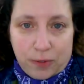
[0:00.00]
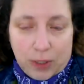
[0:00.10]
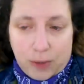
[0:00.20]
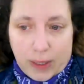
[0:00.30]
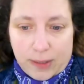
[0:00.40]

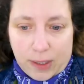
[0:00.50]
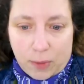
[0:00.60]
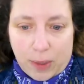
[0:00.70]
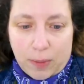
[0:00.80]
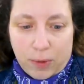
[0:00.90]
figure out that's
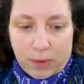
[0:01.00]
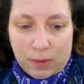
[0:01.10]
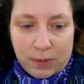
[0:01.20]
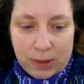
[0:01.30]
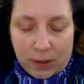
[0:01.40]
what I was
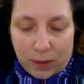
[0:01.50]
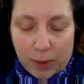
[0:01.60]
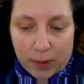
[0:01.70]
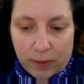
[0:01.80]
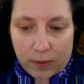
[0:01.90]
dealing with,